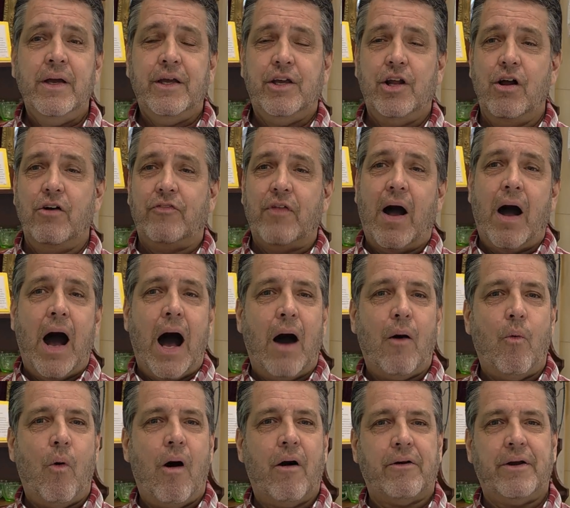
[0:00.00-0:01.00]
You know, if the
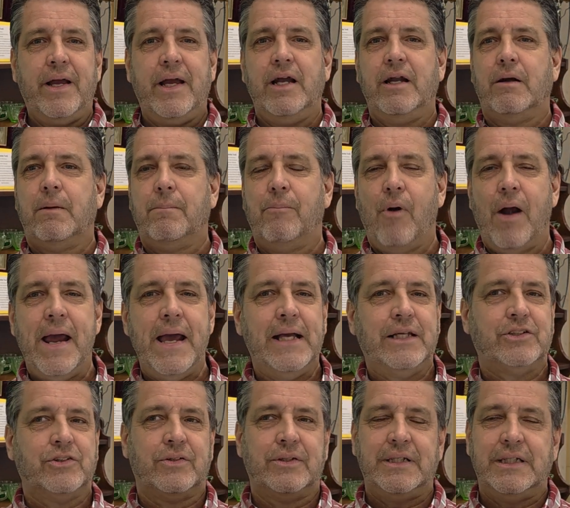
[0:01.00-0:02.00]
hot water heater
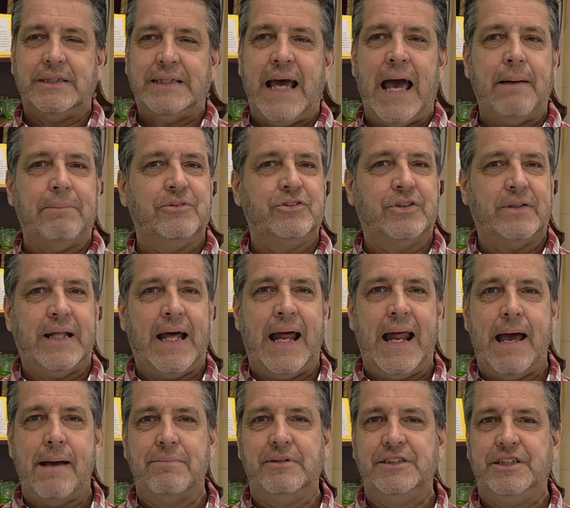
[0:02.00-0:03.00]
breaks or this happens or that
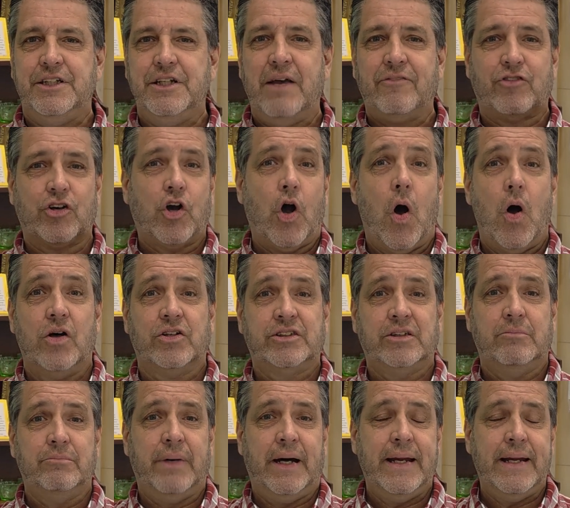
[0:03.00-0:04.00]
happens and you have to call
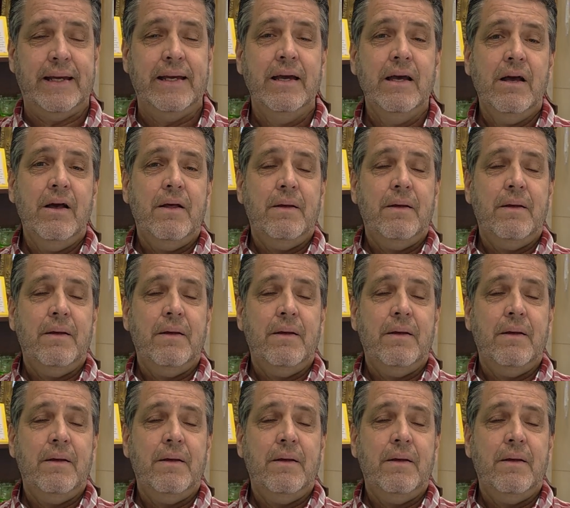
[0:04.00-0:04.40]
somebody,